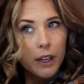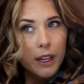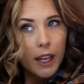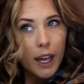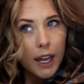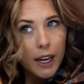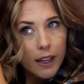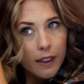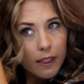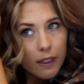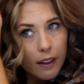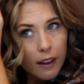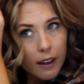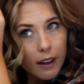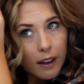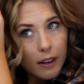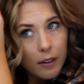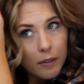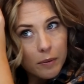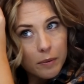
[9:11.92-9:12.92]
Get in
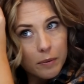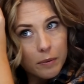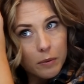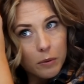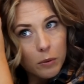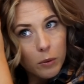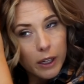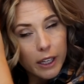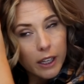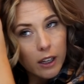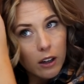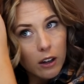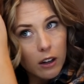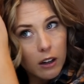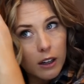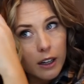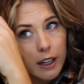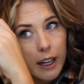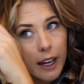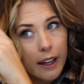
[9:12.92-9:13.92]
there, we
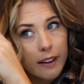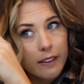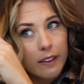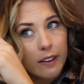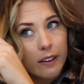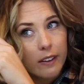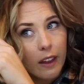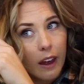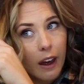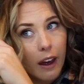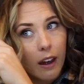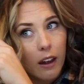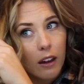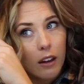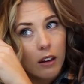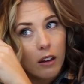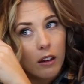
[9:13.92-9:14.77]
are getting there.